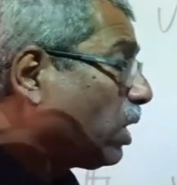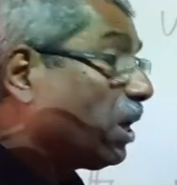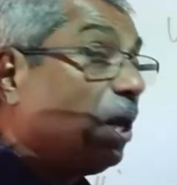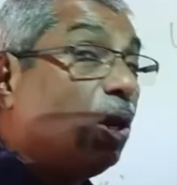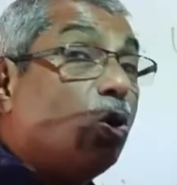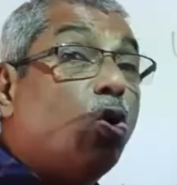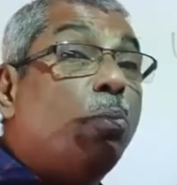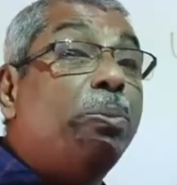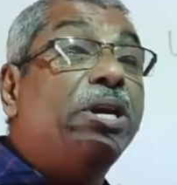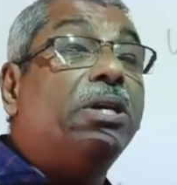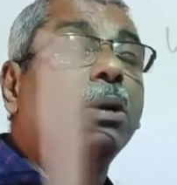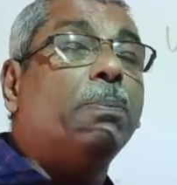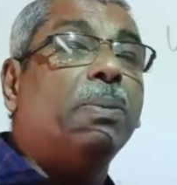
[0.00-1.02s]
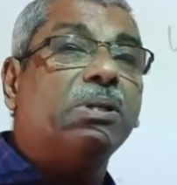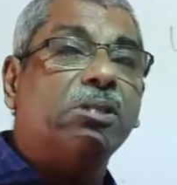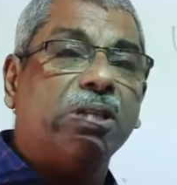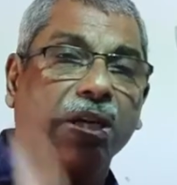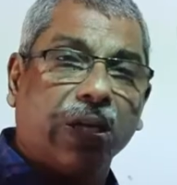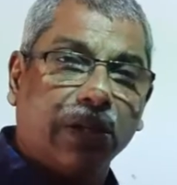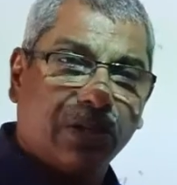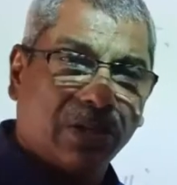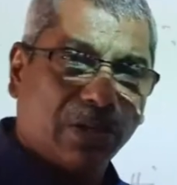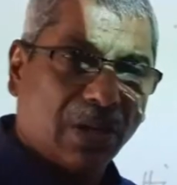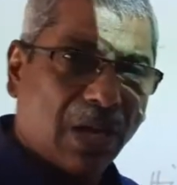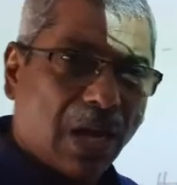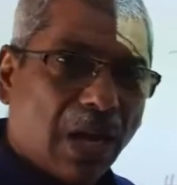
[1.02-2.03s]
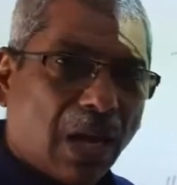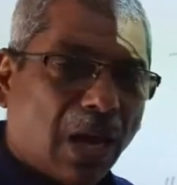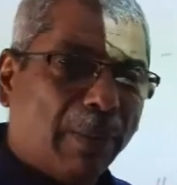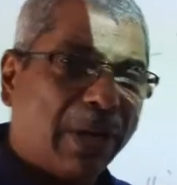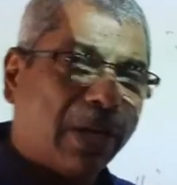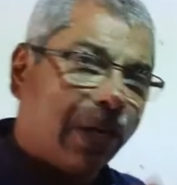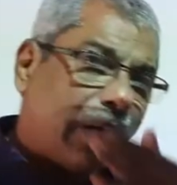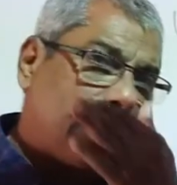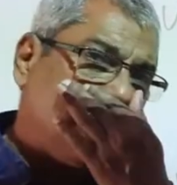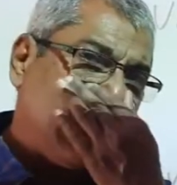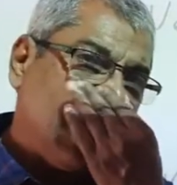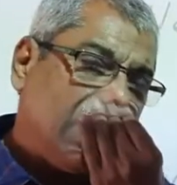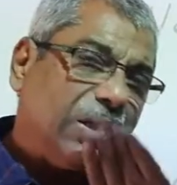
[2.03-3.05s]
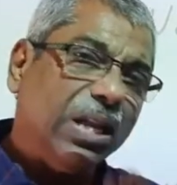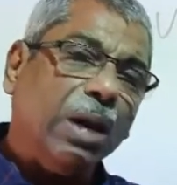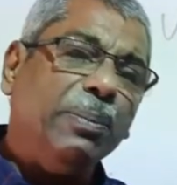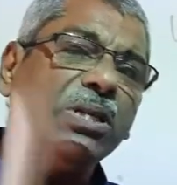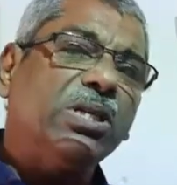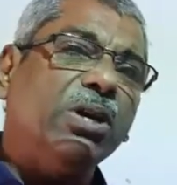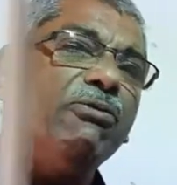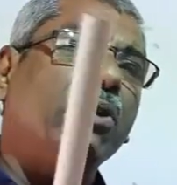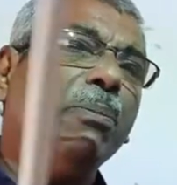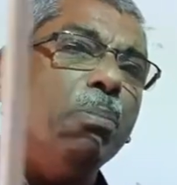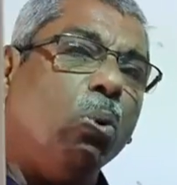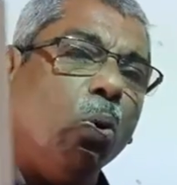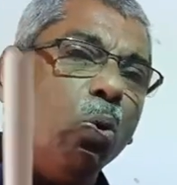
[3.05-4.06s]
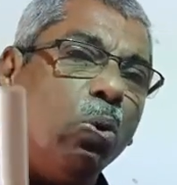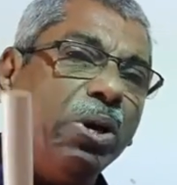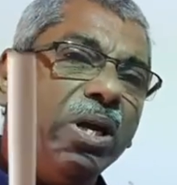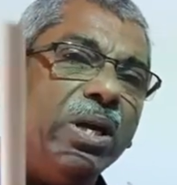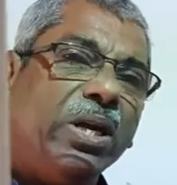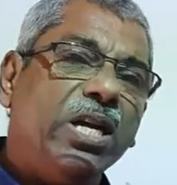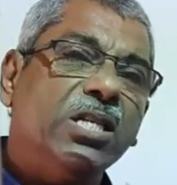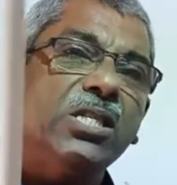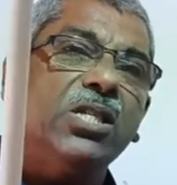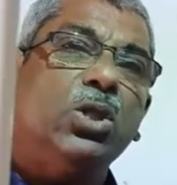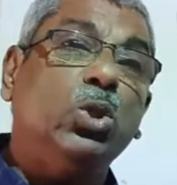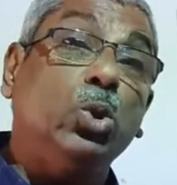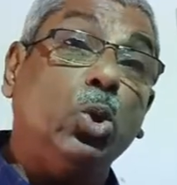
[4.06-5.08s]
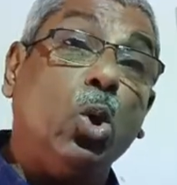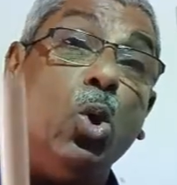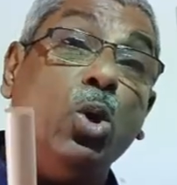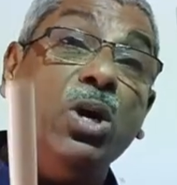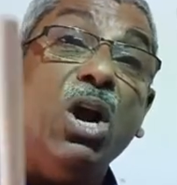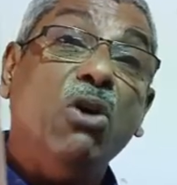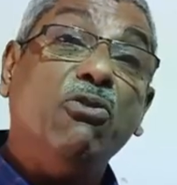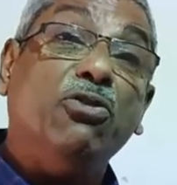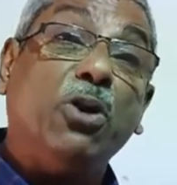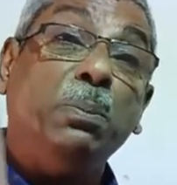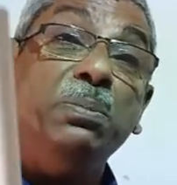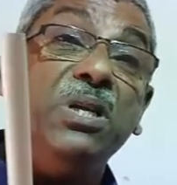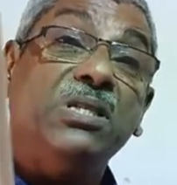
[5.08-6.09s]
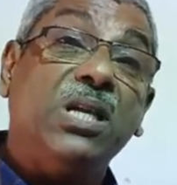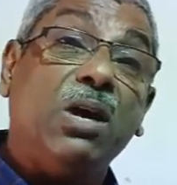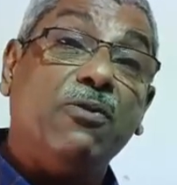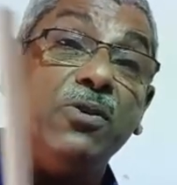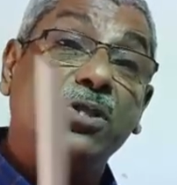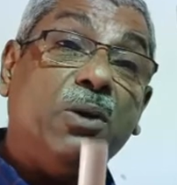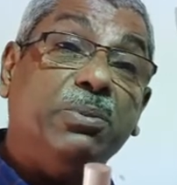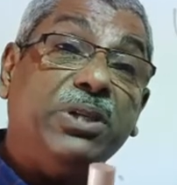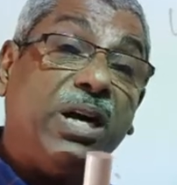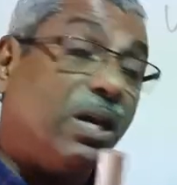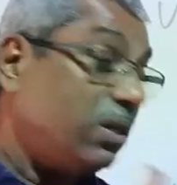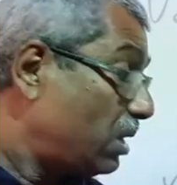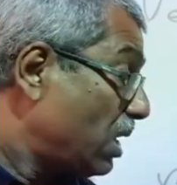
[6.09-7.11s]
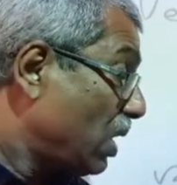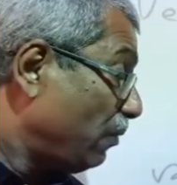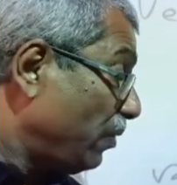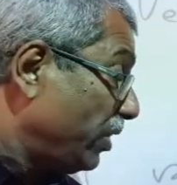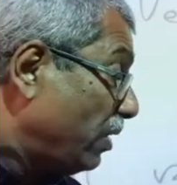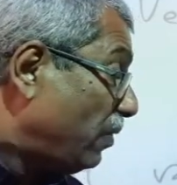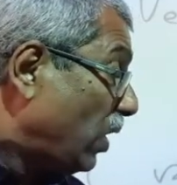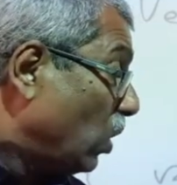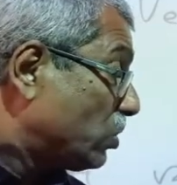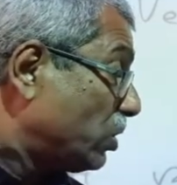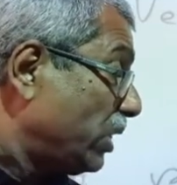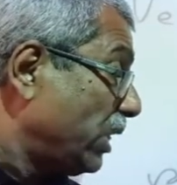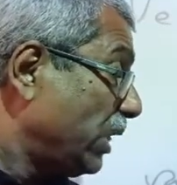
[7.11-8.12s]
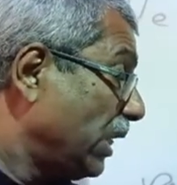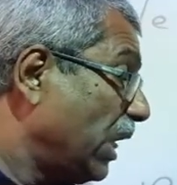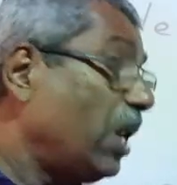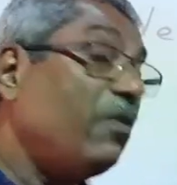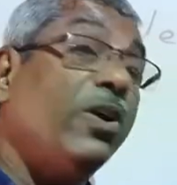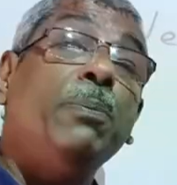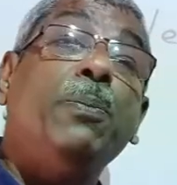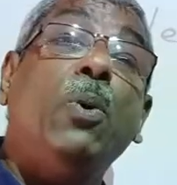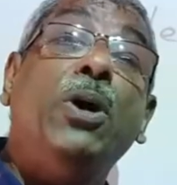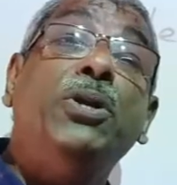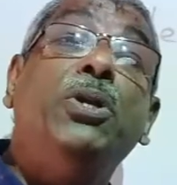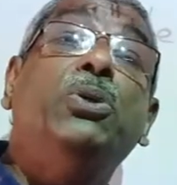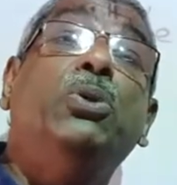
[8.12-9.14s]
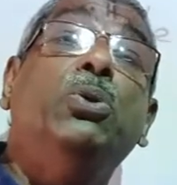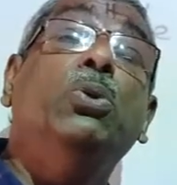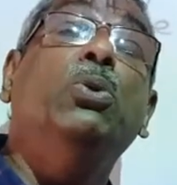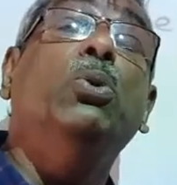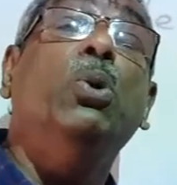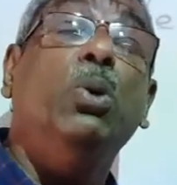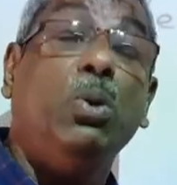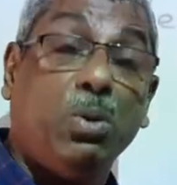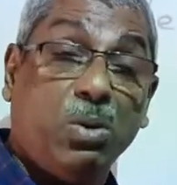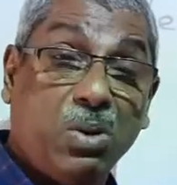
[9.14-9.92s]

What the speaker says: kilometer per second. Am I correct? That means if a body is thrown from the surface of the earth with the velocity 11.2